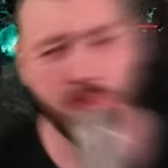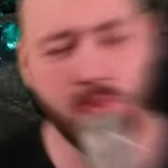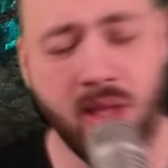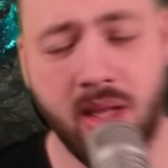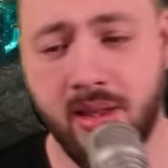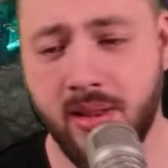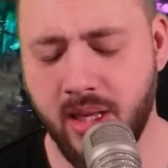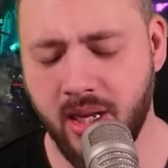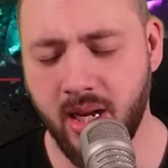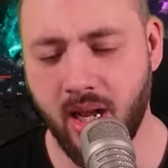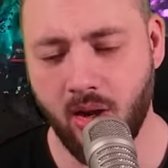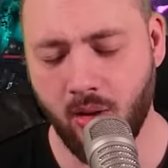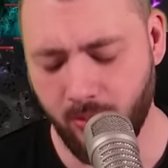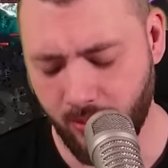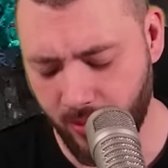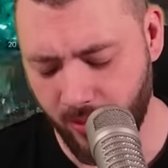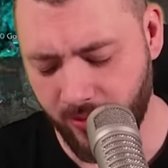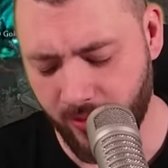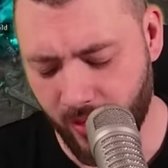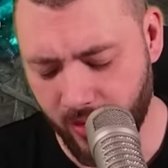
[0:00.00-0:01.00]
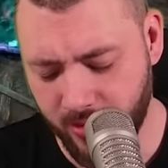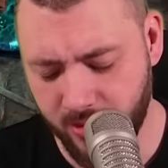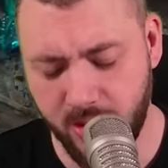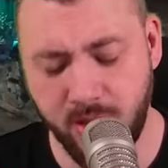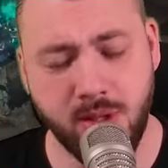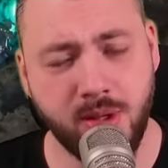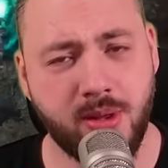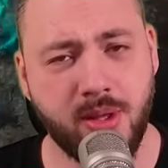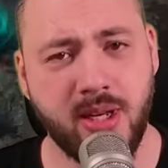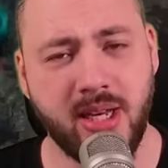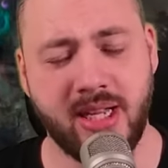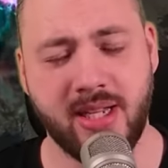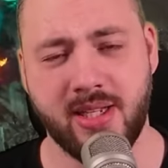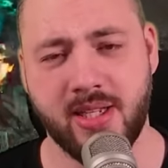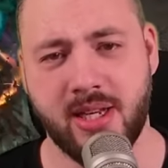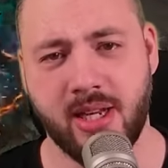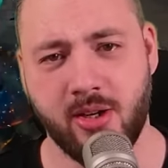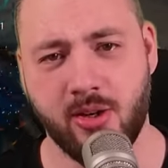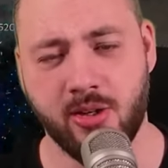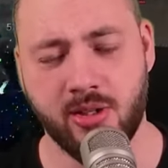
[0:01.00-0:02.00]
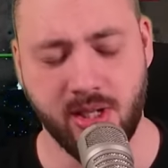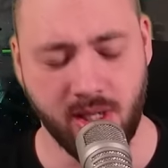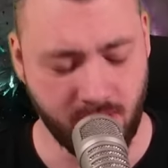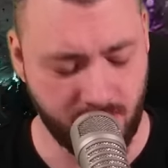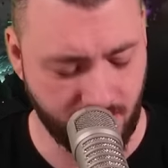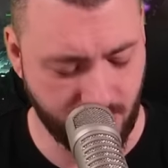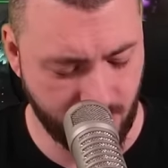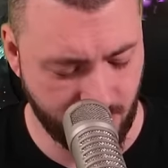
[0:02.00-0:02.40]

And then I'll move on to the next character.